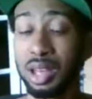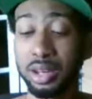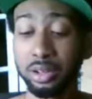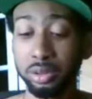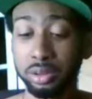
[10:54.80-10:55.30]

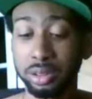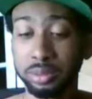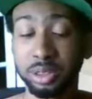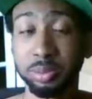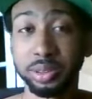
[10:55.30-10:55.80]
and use them
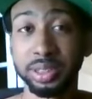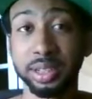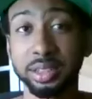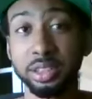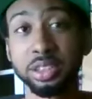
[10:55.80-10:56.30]
to
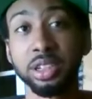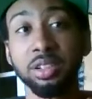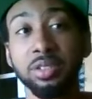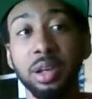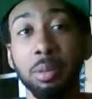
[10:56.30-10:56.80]
protect
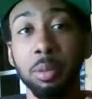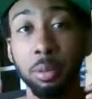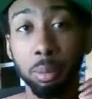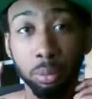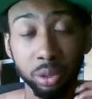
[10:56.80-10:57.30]
yourself
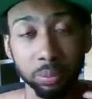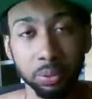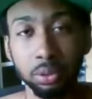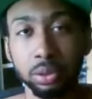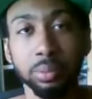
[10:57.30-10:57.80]
with
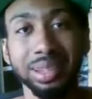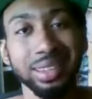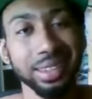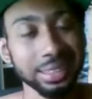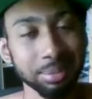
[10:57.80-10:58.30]
programming.
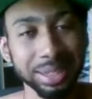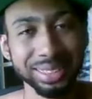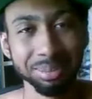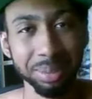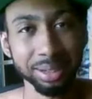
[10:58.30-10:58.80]
And that's
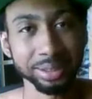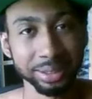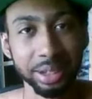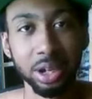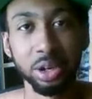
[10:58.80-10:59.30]
basic magic.
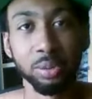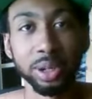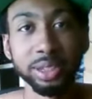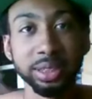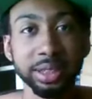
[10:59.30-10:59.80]

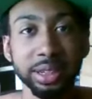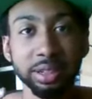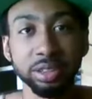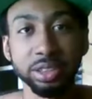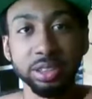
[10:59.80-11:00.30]
Raising the
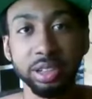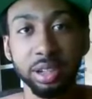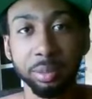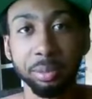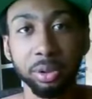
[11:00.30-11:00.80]
energy,
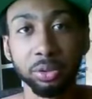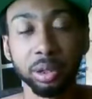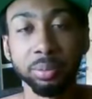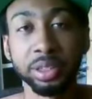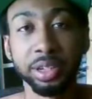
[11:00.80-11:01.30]

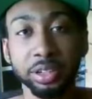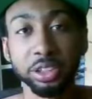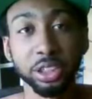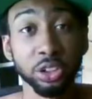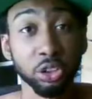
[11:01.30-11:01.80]
programming
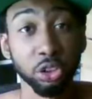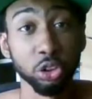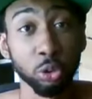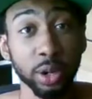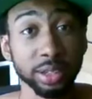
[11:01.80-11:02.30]
energy,
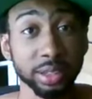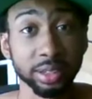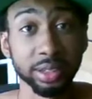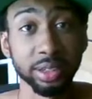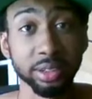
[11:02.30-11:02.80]

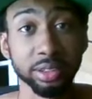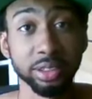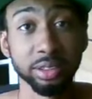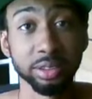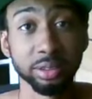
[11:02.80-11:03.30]
directing the
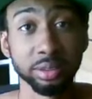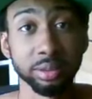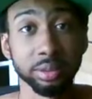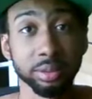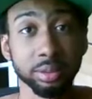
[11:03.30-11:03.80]
energy.
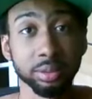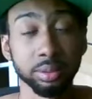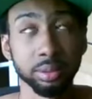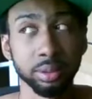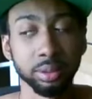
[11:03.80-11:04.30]

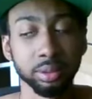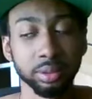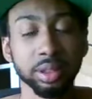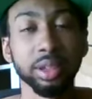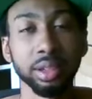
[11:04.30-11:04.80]
Or,
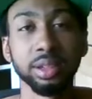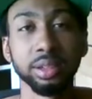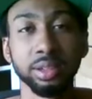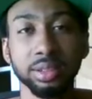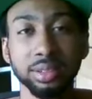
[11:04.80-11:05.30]

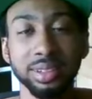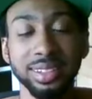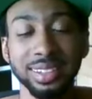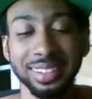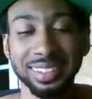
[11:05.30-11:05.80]
yeah.
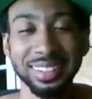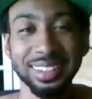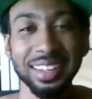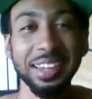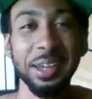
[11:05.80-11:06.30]

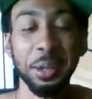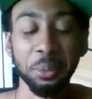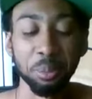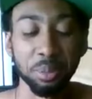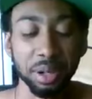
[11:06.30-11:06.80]

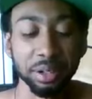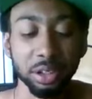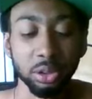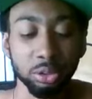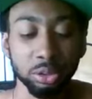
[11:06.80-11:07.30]
But
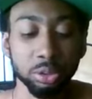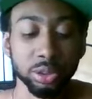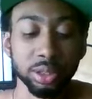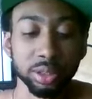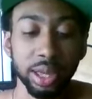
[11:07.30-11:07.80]

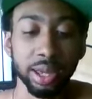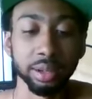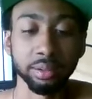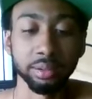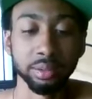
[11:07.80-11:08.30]
using that
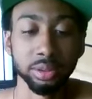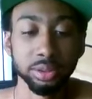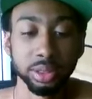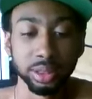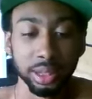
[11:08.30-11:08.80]

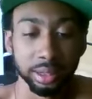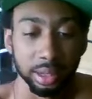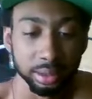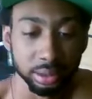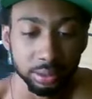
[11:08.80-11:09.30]

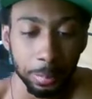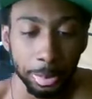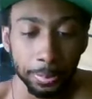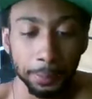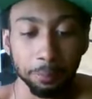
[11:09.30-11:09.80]
knowledge.
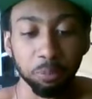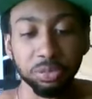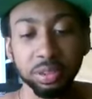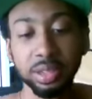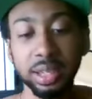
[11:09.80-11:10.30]

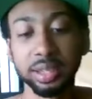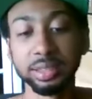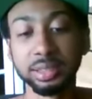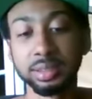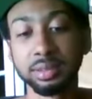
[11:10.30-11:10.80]

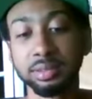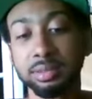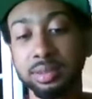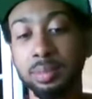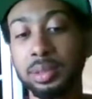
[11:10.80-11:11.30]
Next,
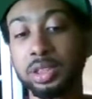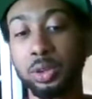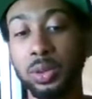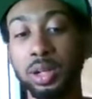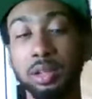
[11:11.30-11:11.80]
number
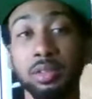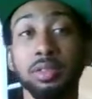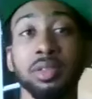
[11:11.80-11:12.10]
12.